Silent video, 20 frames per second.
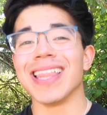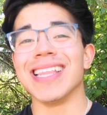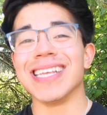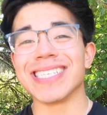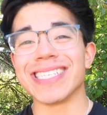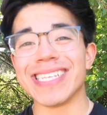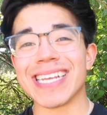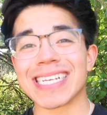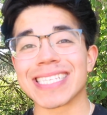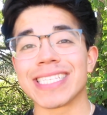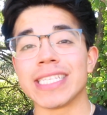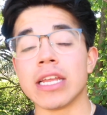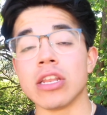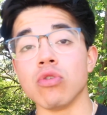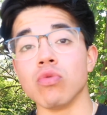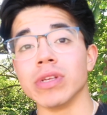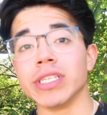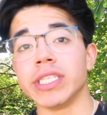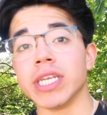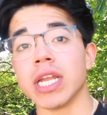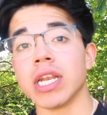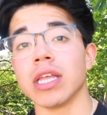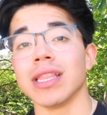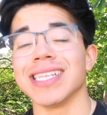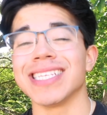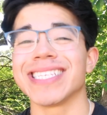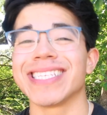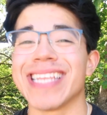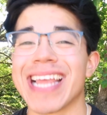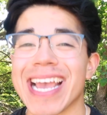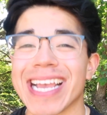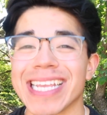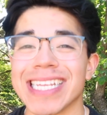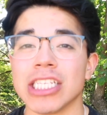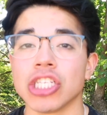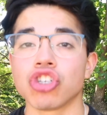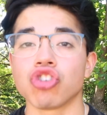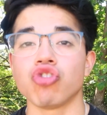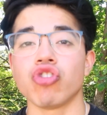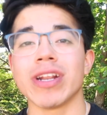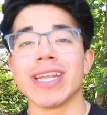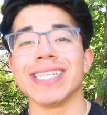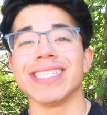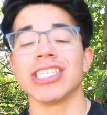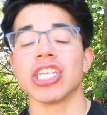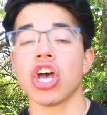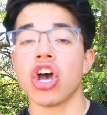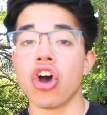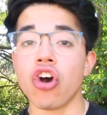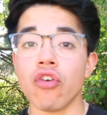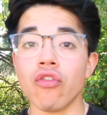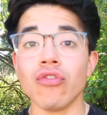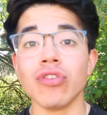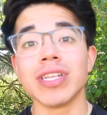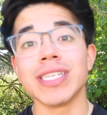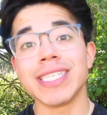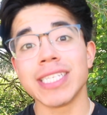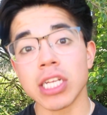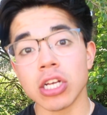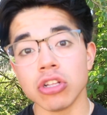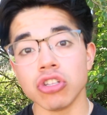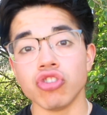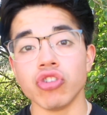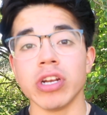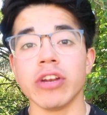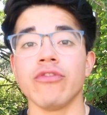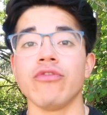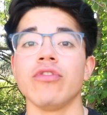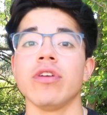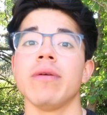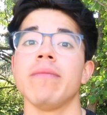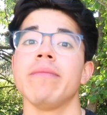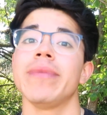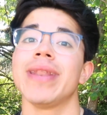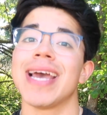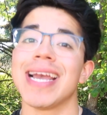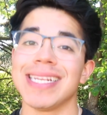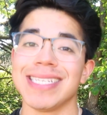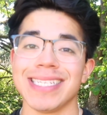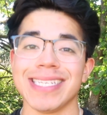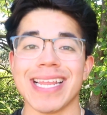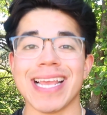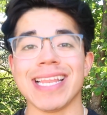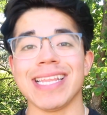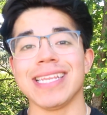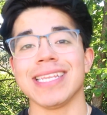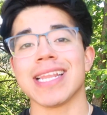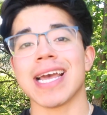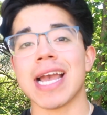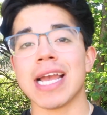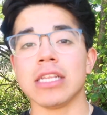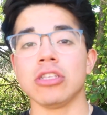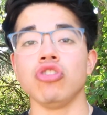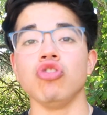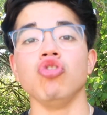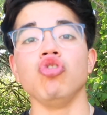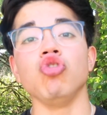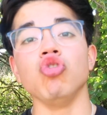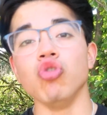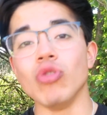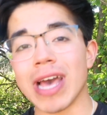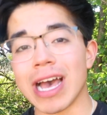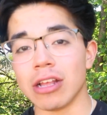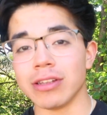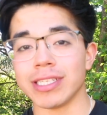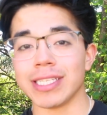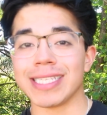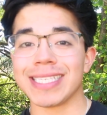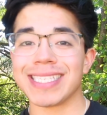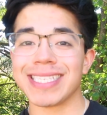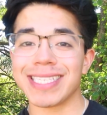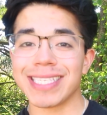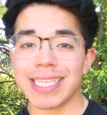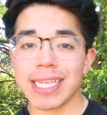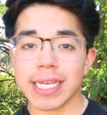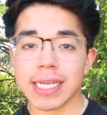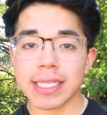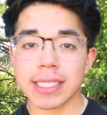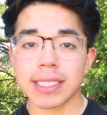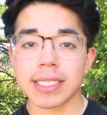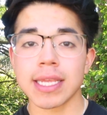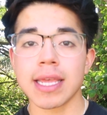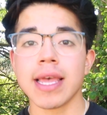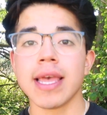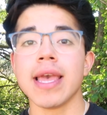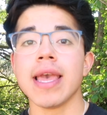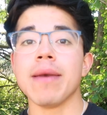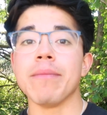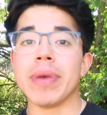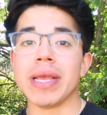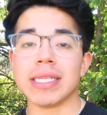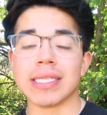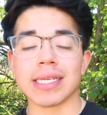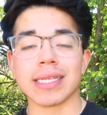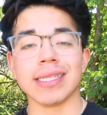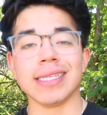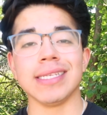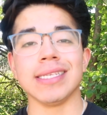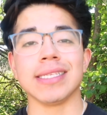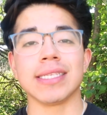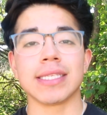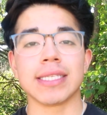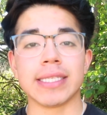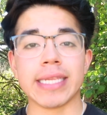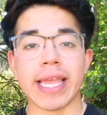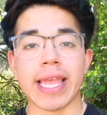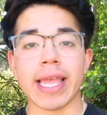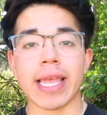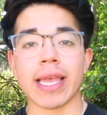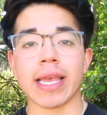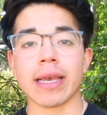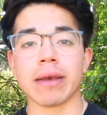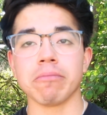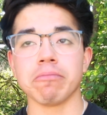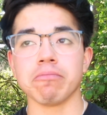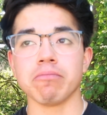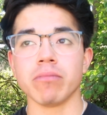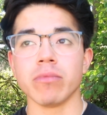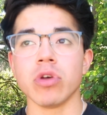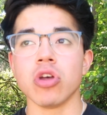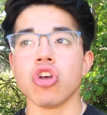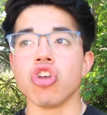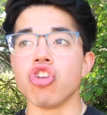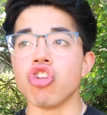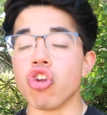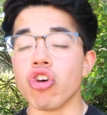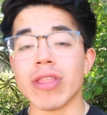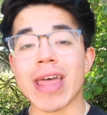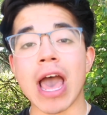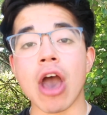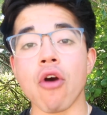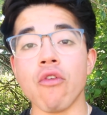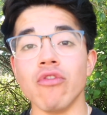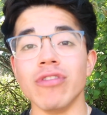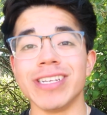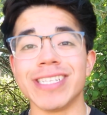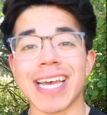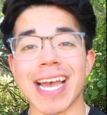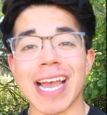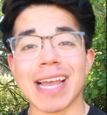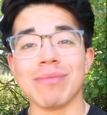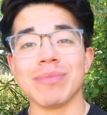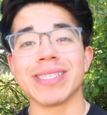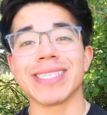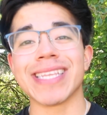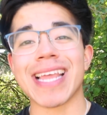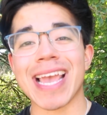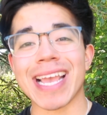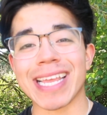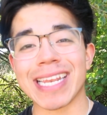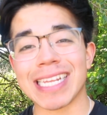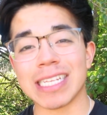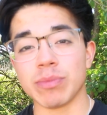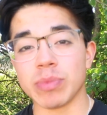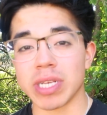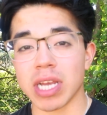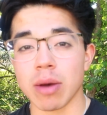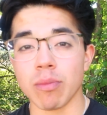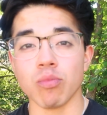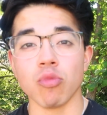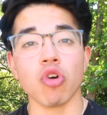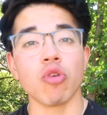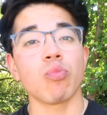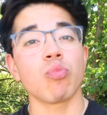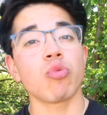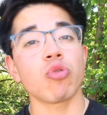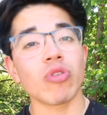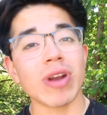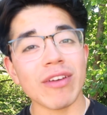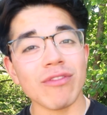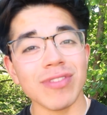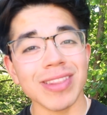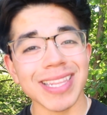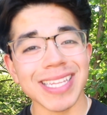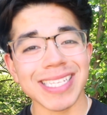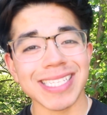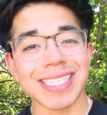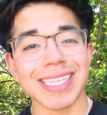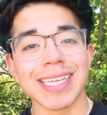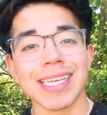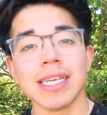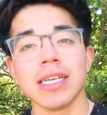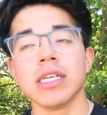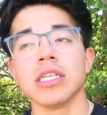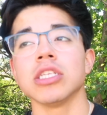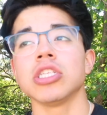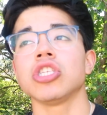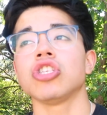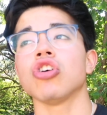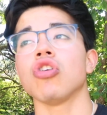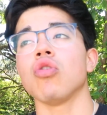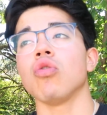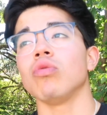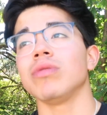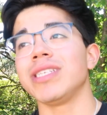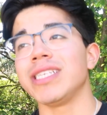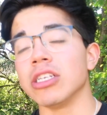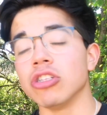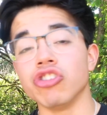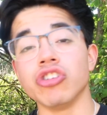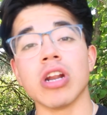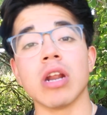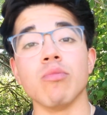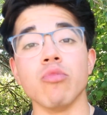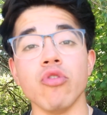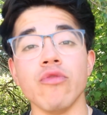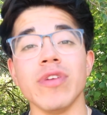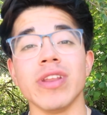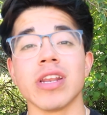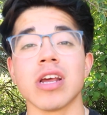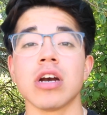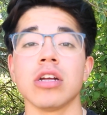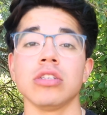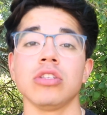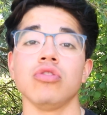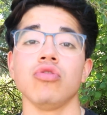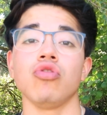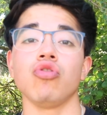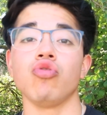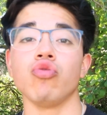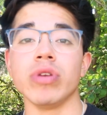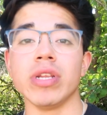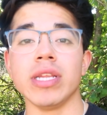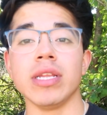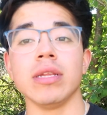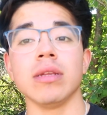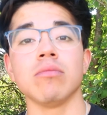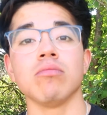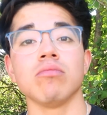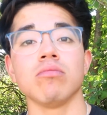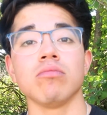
This next study was done on the snacking trends of children from 1989 to 2006, basically seeing that over time snacking has become more prevalent, so children are moving on to three